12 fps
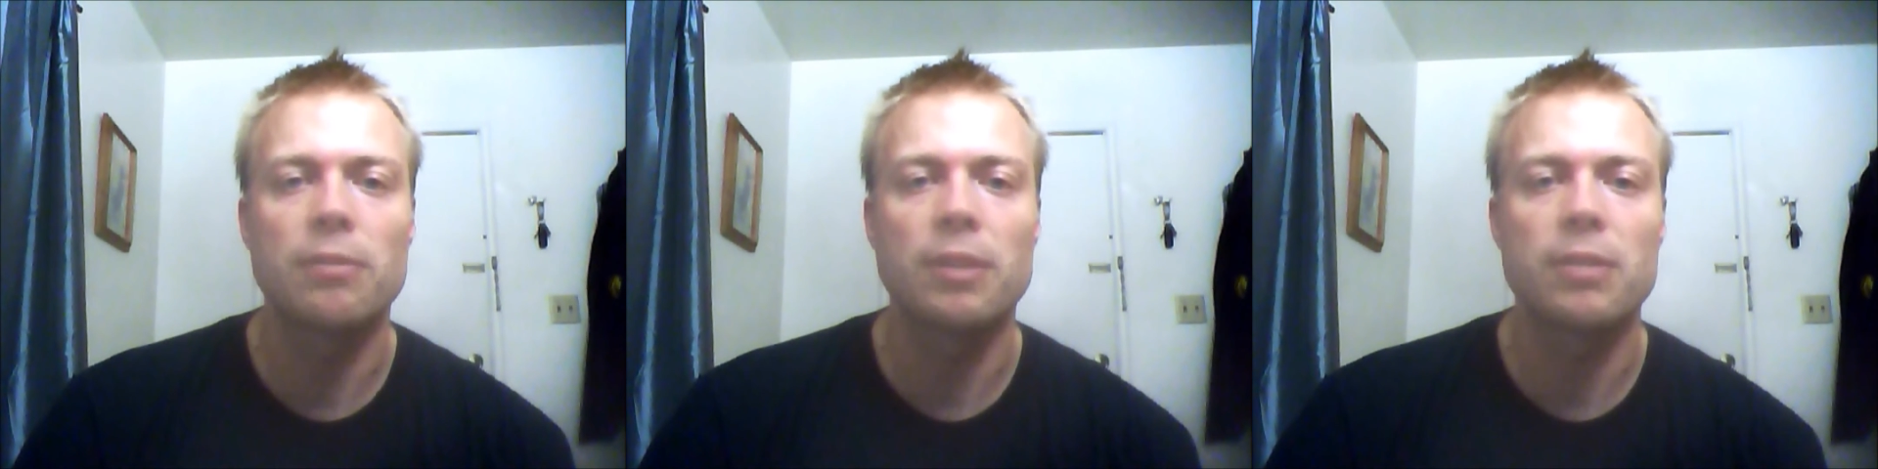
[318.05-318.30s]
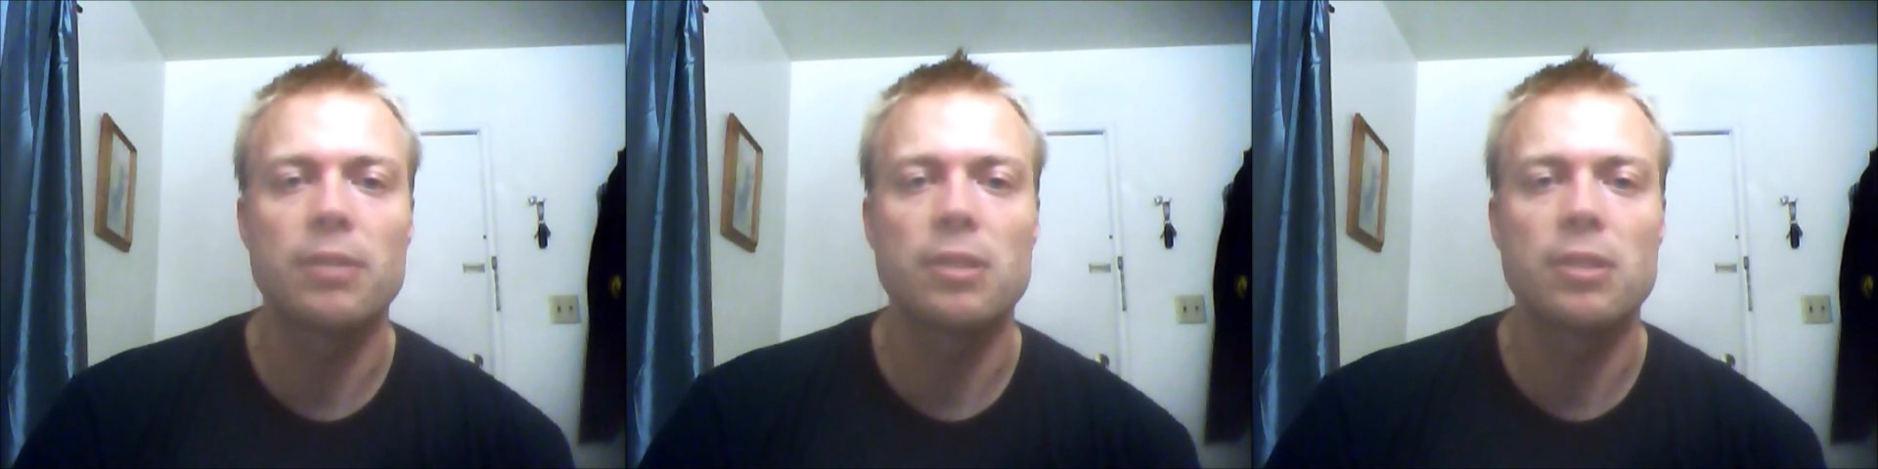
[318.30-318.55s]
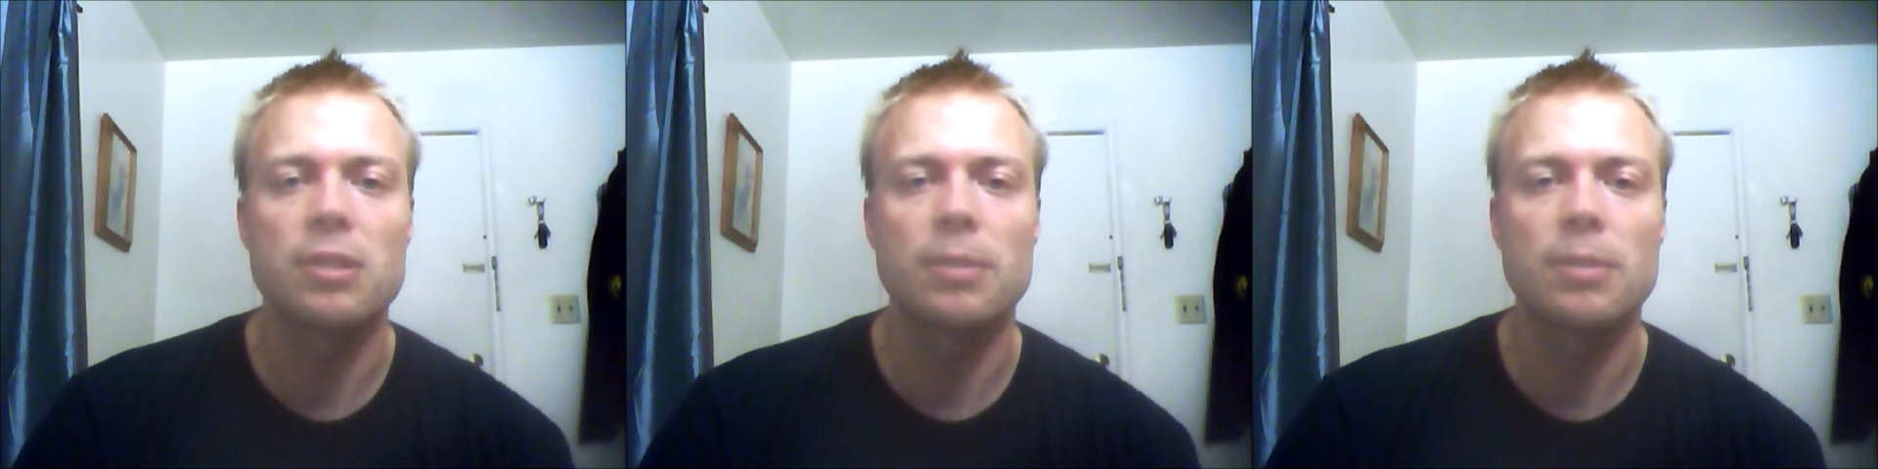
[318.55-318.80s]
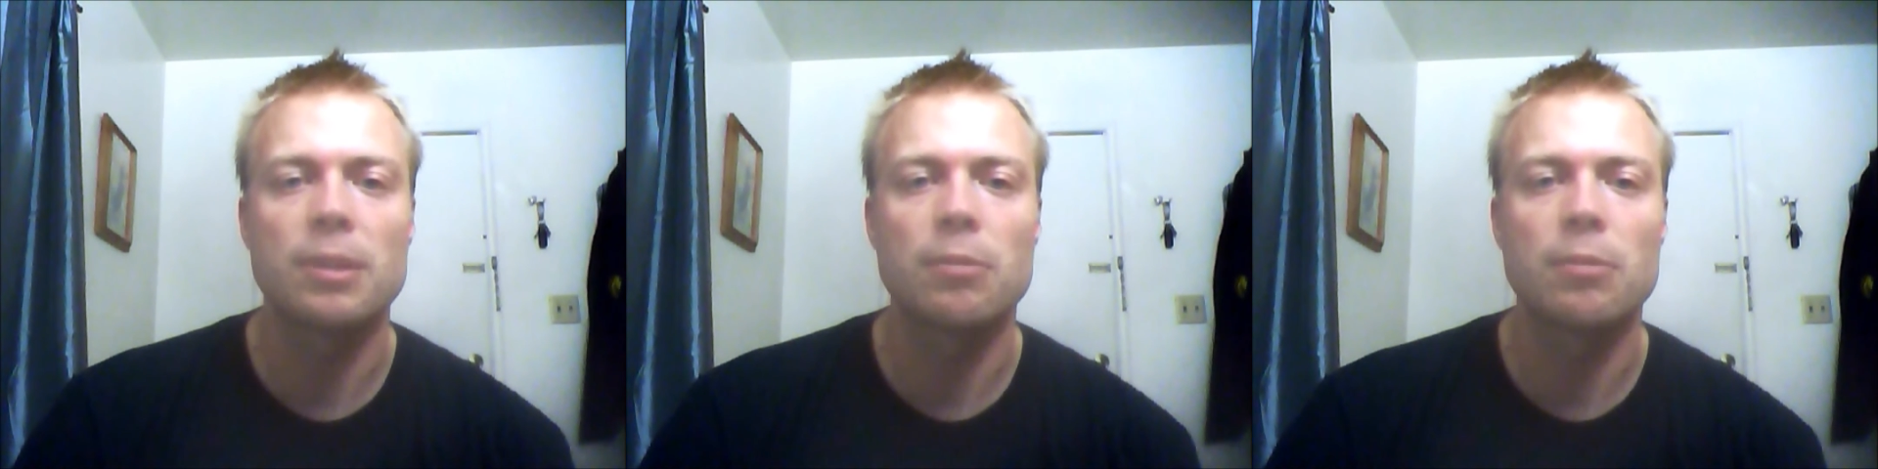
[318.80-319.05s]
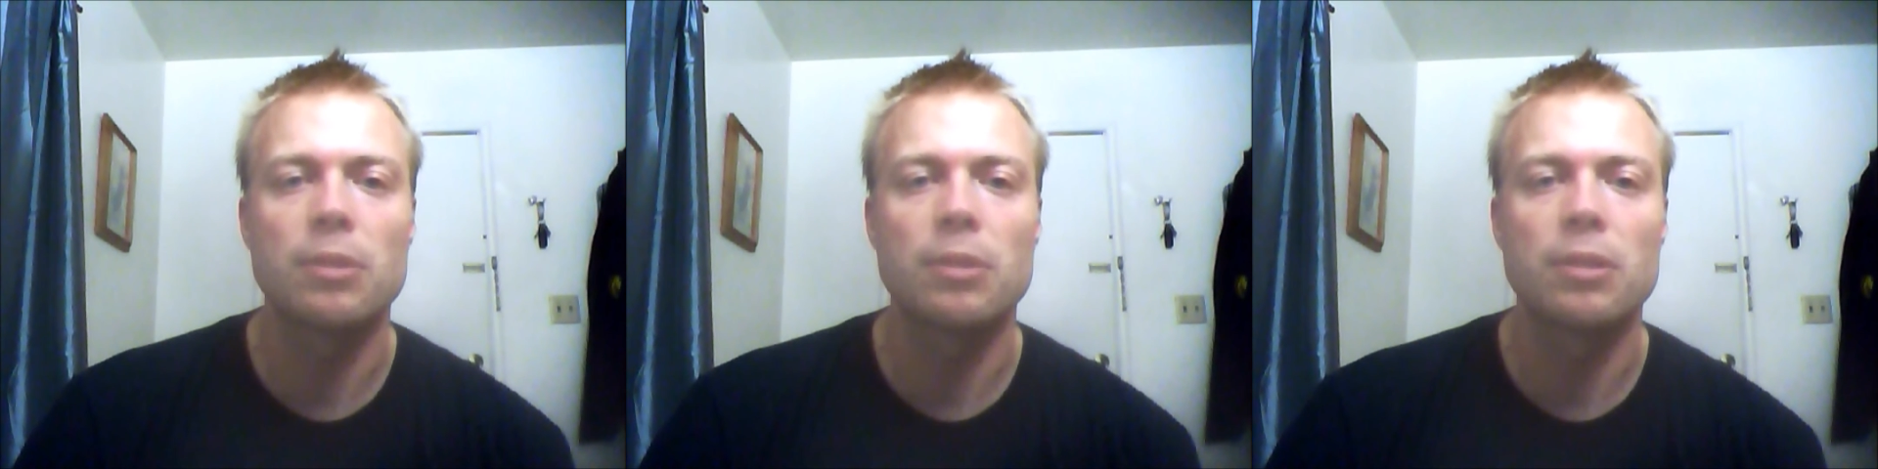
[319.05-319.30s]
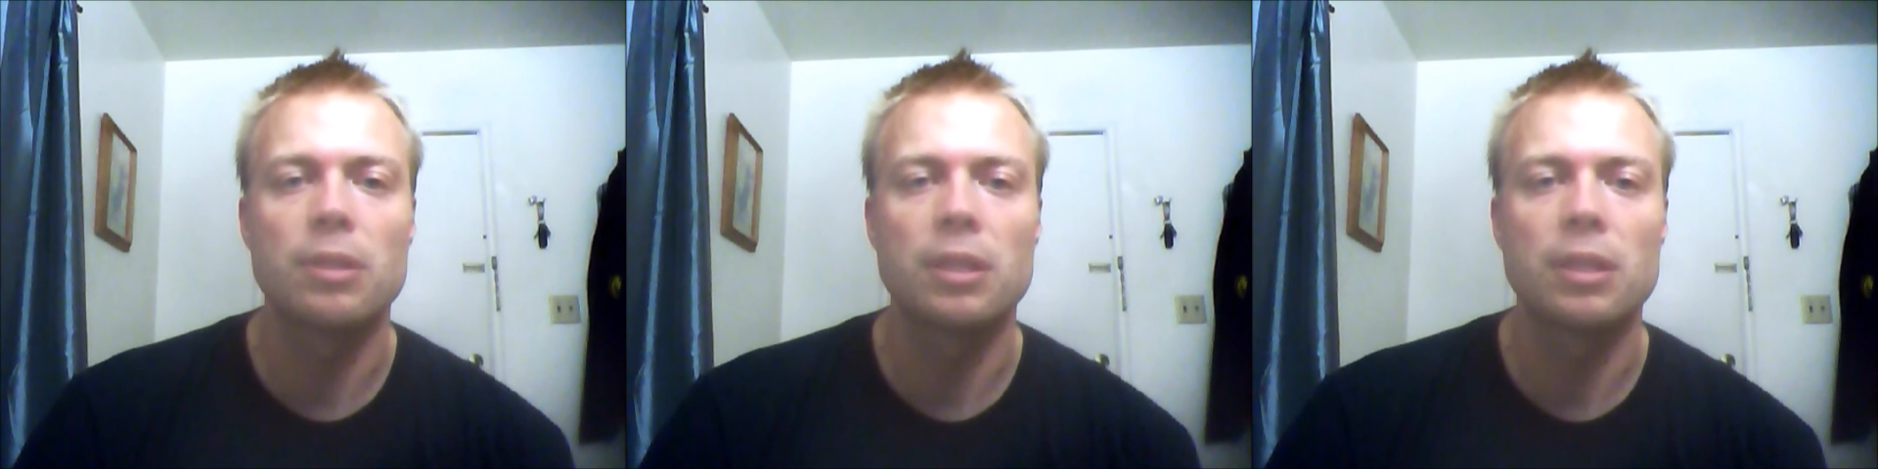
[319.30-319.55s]
5 inches on my
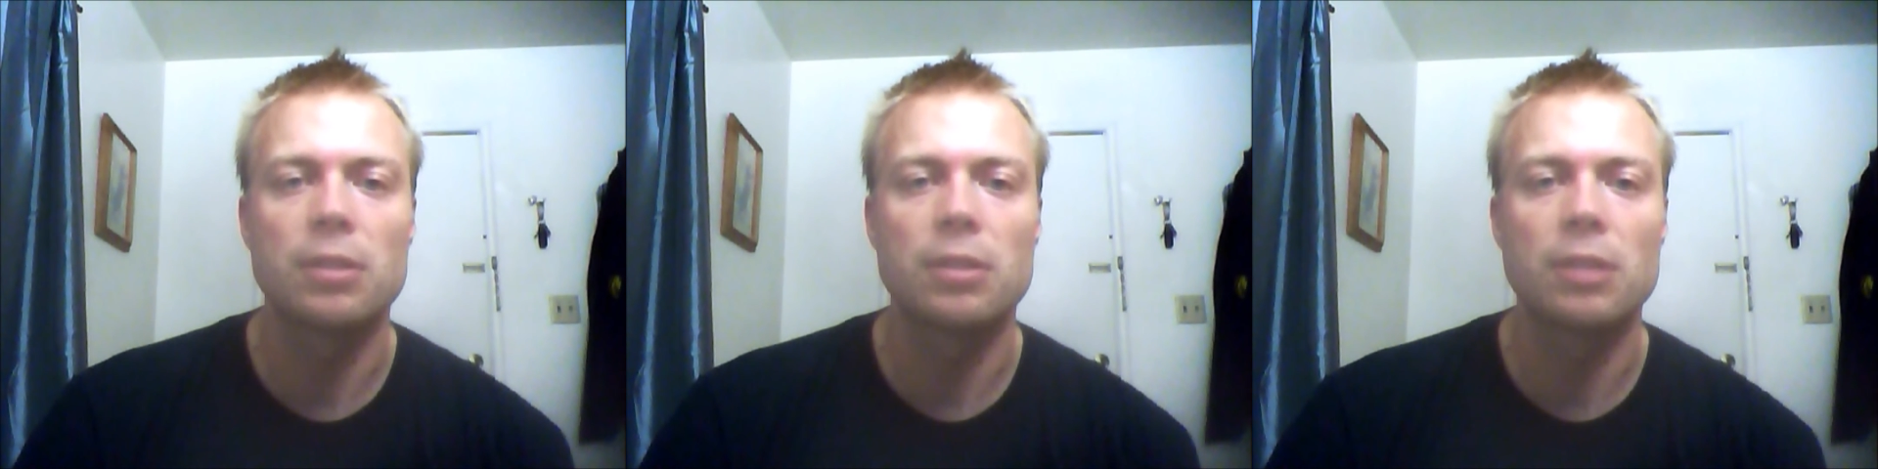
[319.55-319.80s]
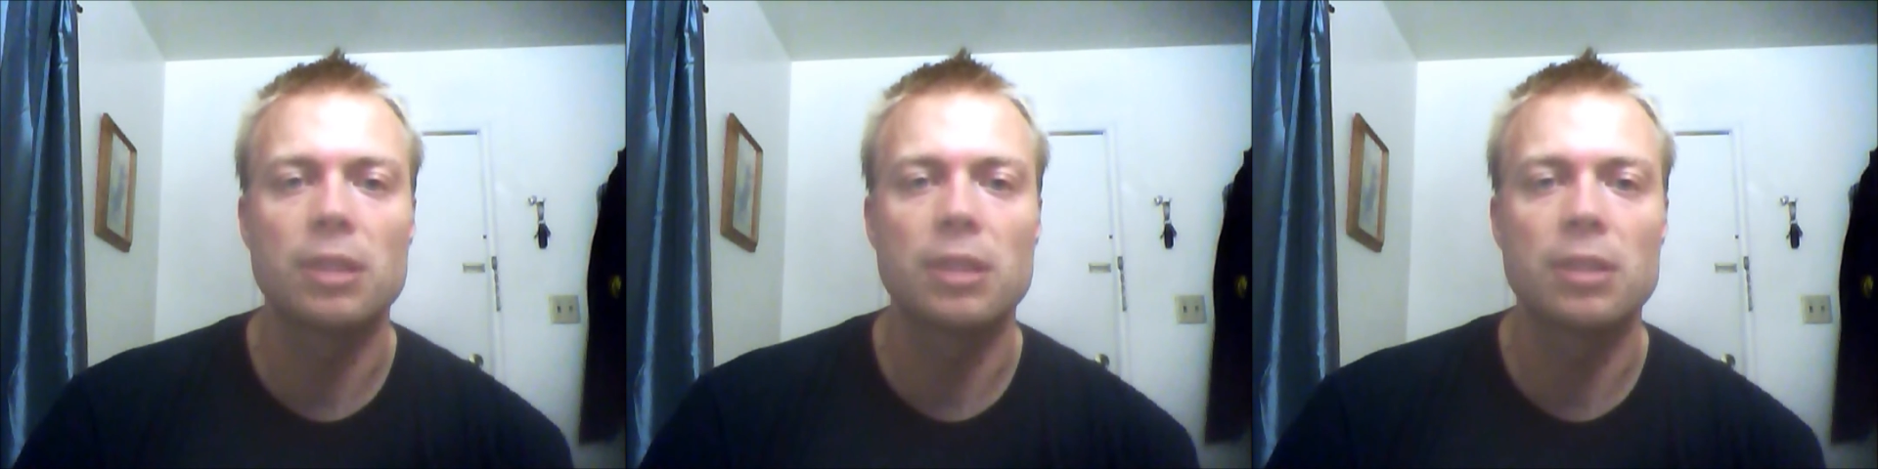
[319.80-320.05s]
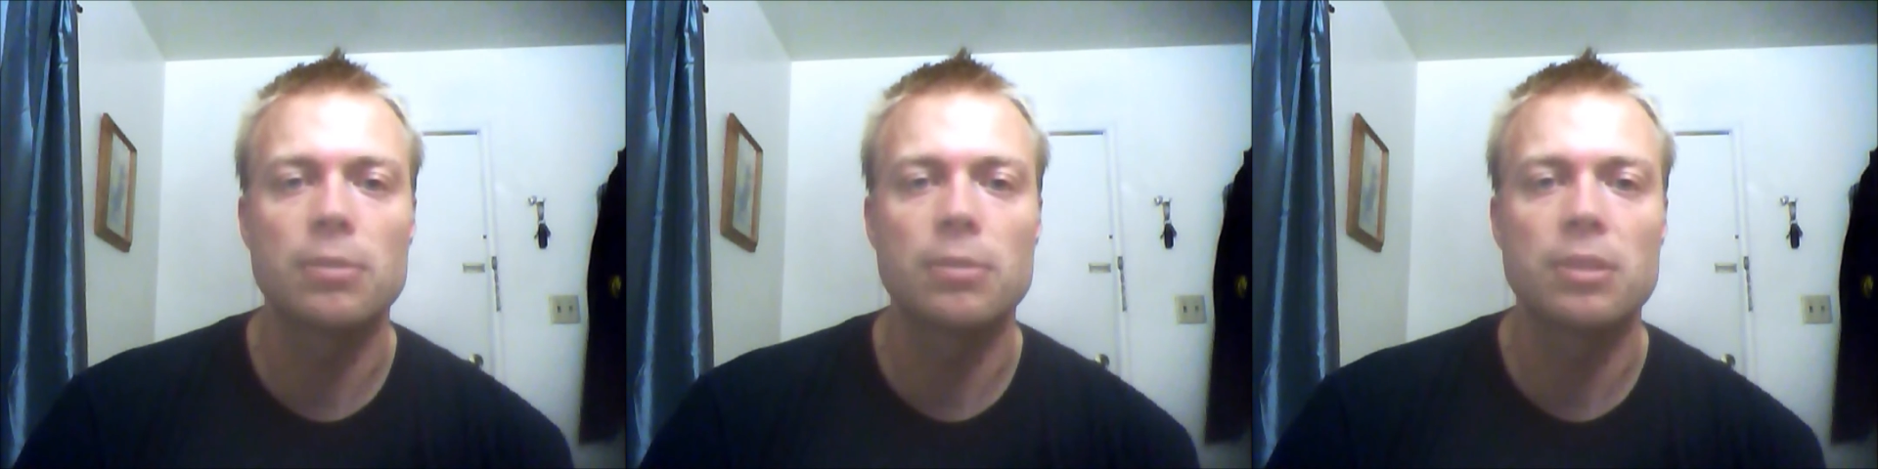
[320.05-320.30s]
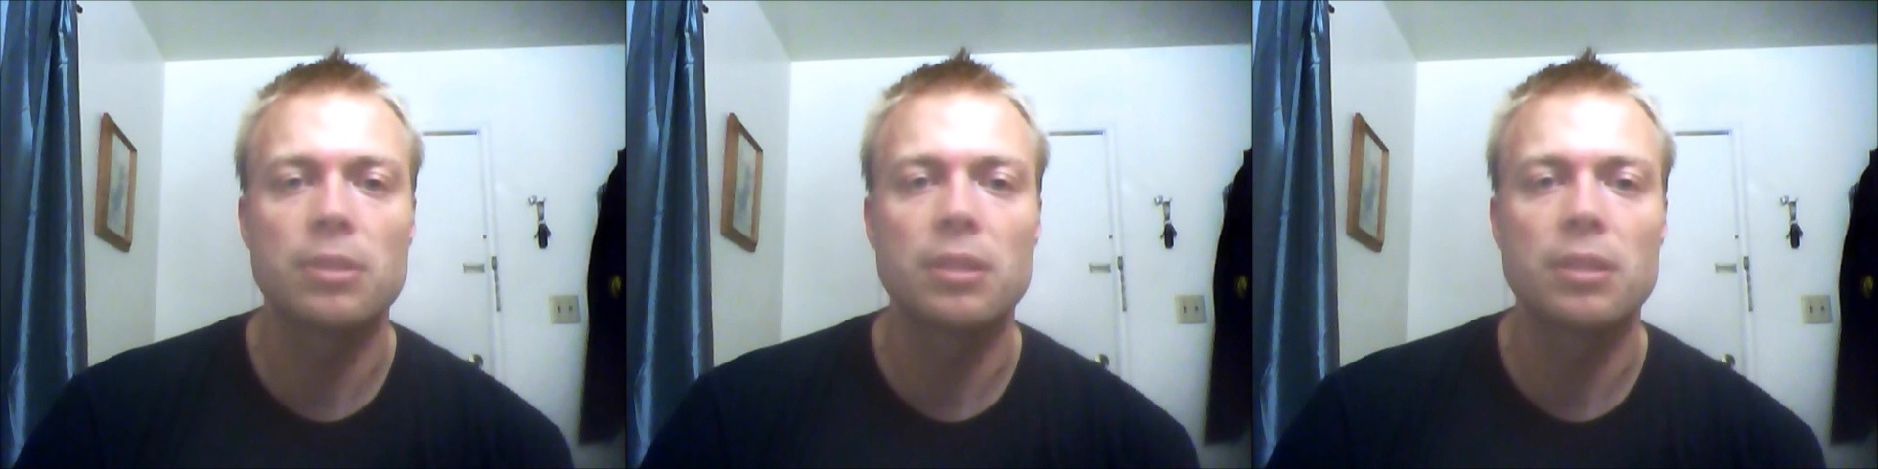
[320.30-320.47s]
1 and 2 leg jumps.